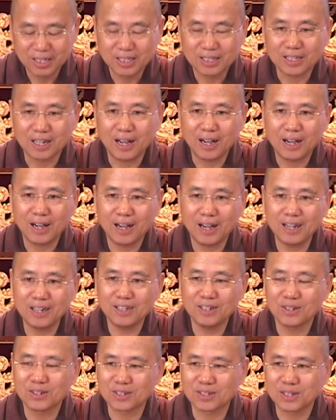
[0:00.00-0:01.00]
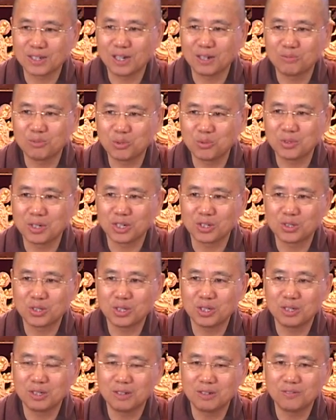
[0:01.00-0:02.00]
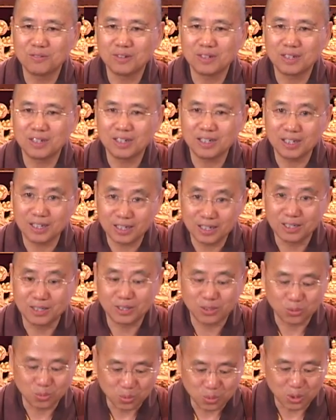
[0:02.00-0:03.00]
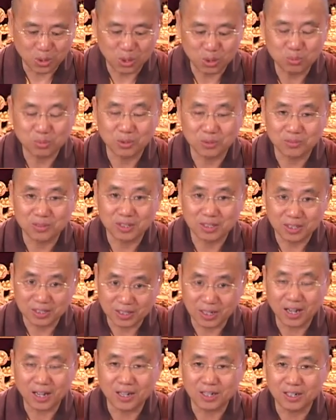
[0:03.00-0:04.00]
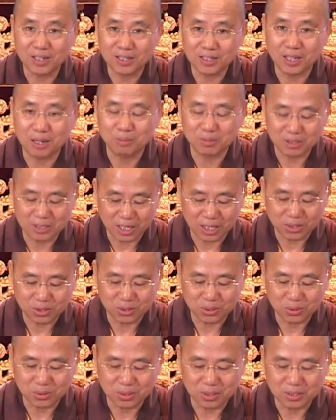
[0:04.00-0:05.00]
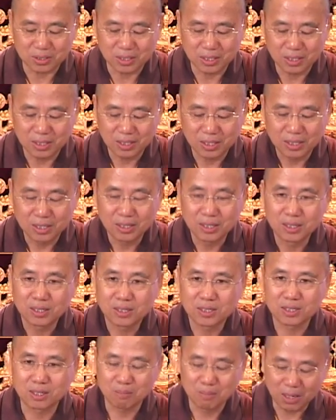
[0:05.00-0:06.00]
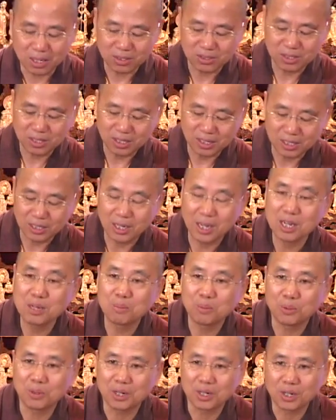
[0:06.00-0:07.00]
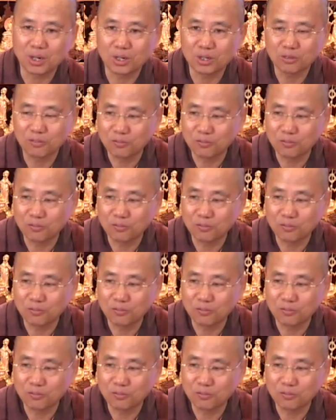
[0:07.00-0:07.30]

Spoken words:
The highest level we achieve in the world with desire, Dharma Dhatu, is samadhi laboring on the